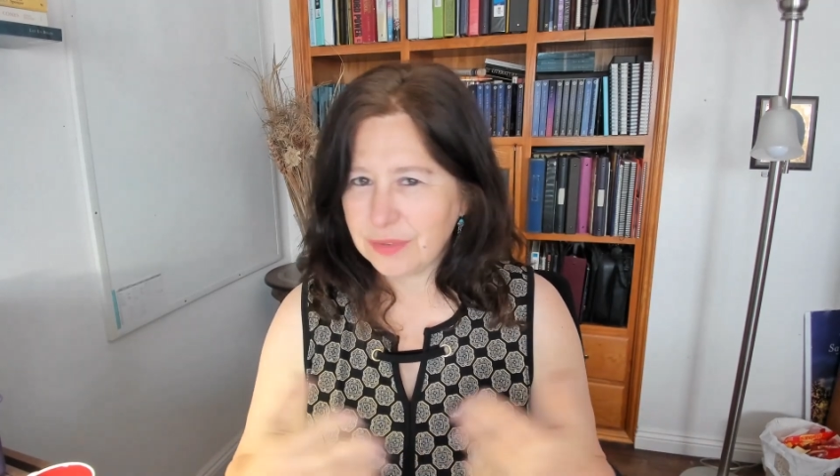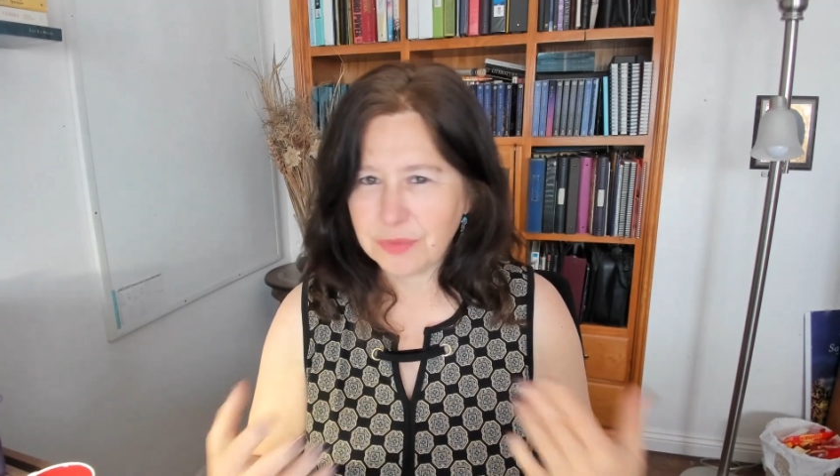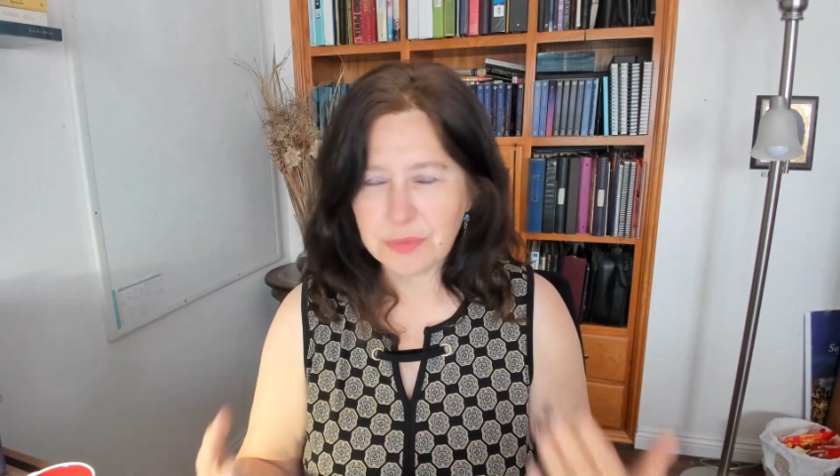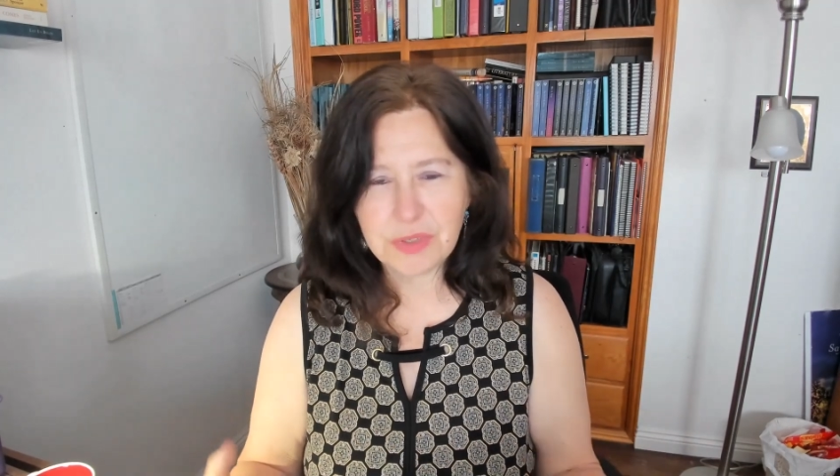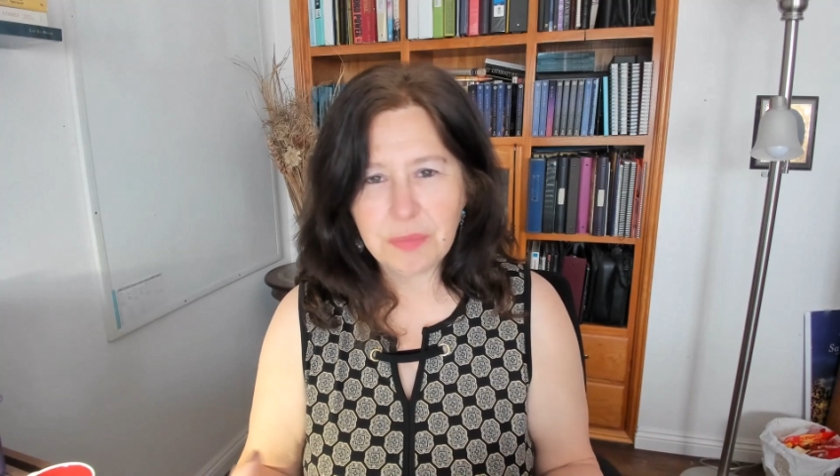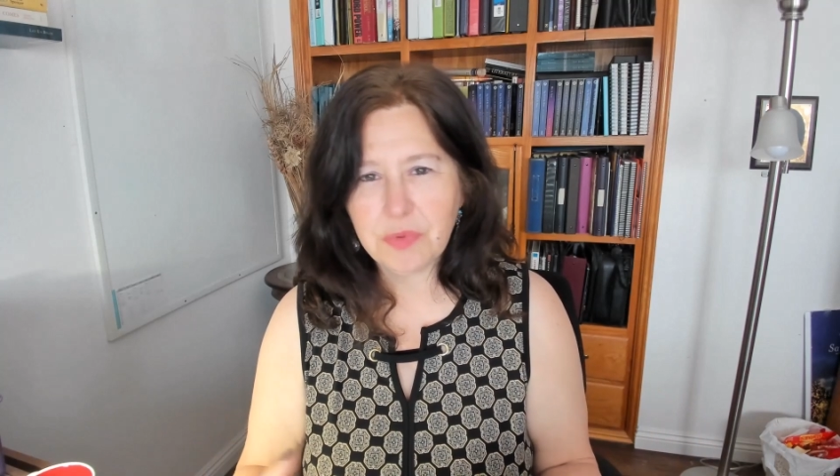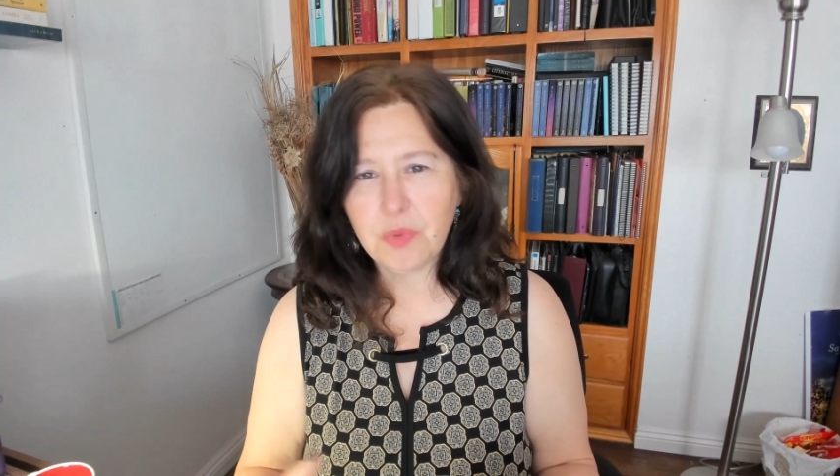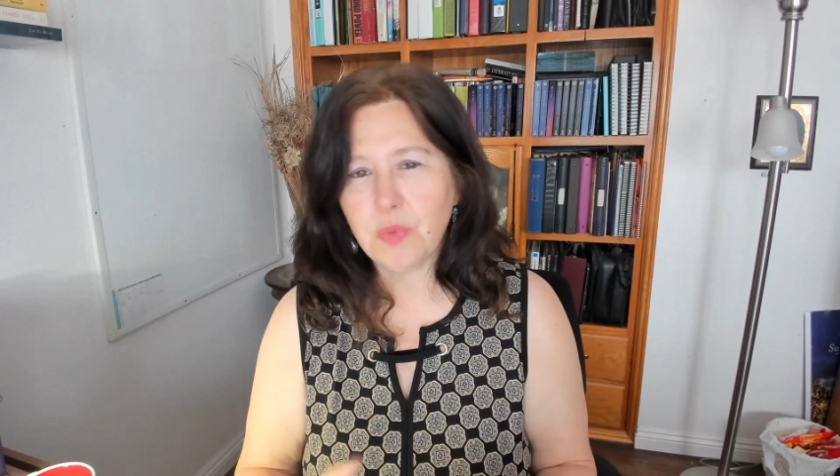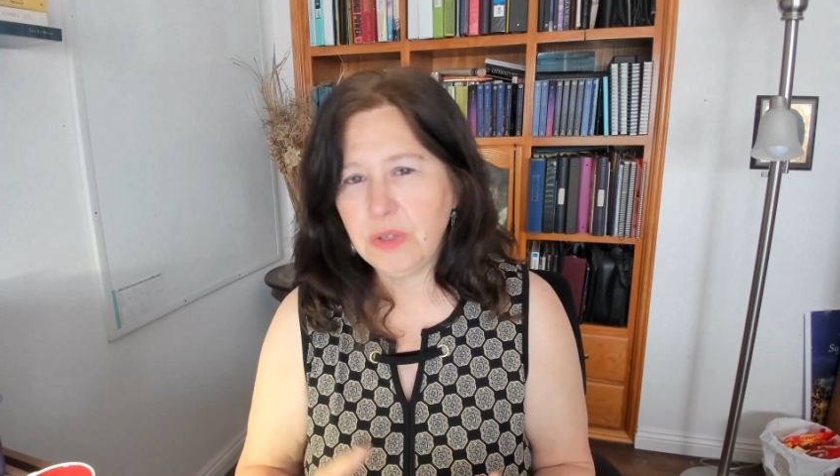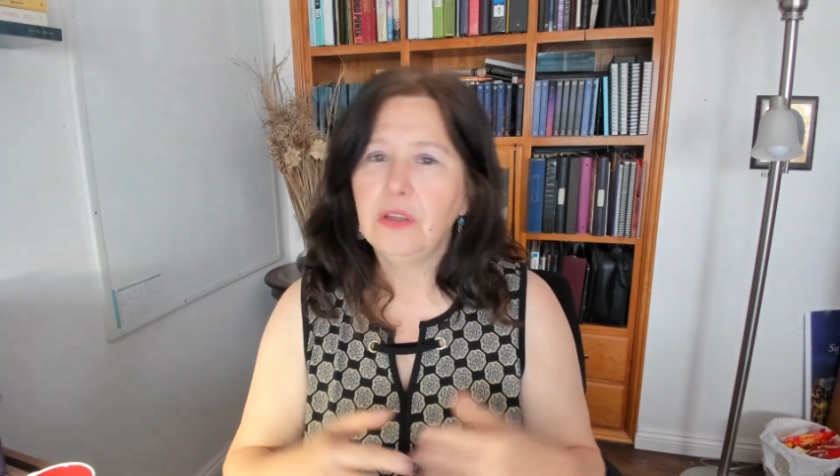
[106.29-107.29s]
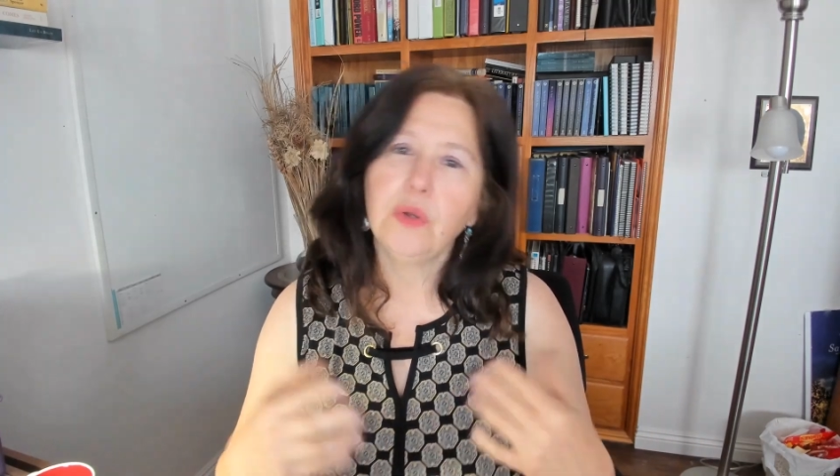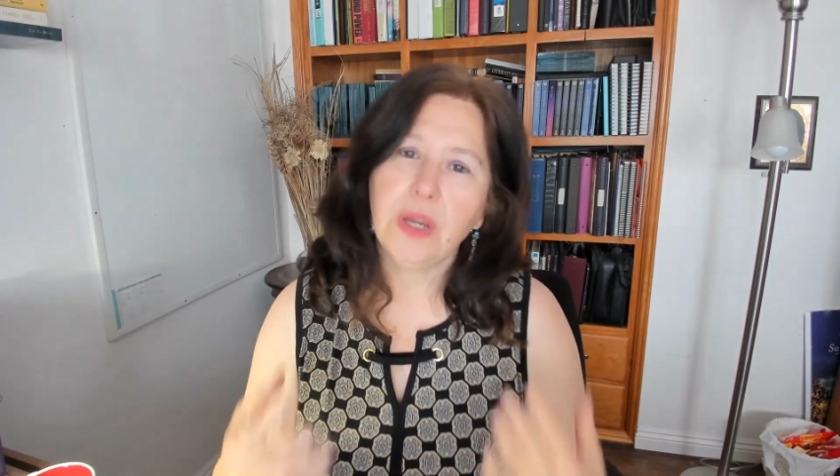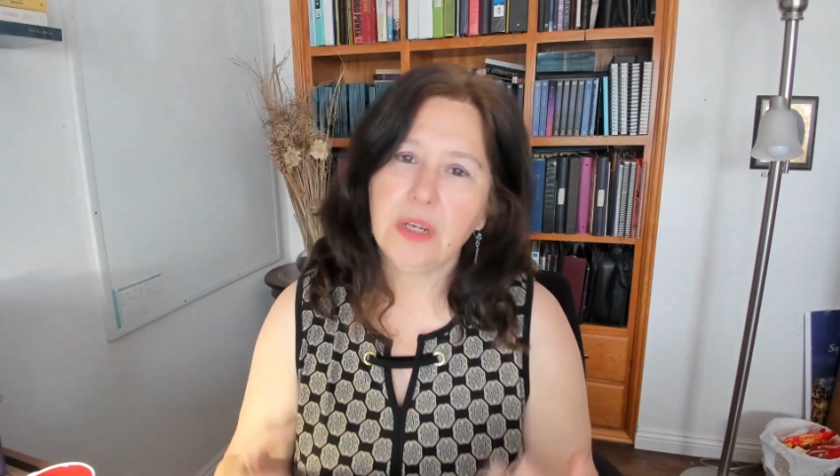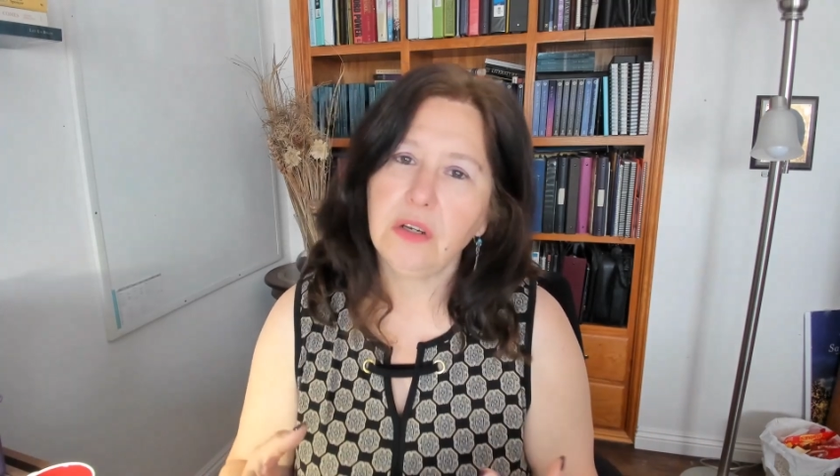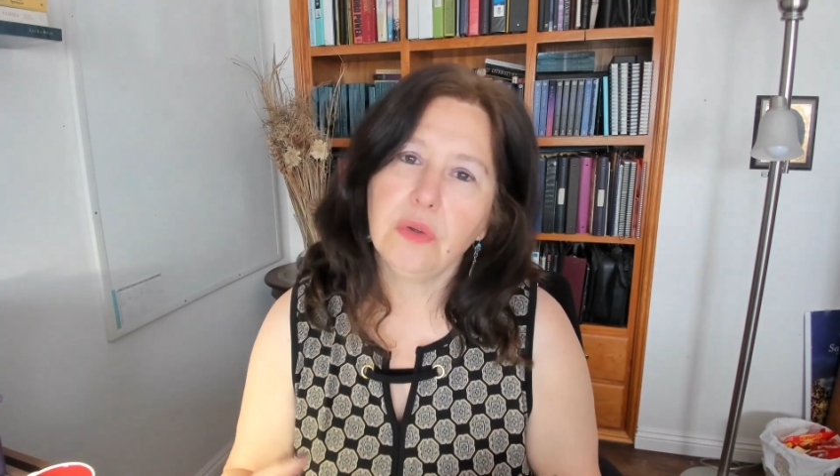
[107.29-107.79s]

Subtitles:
So from chapter 1, you kind of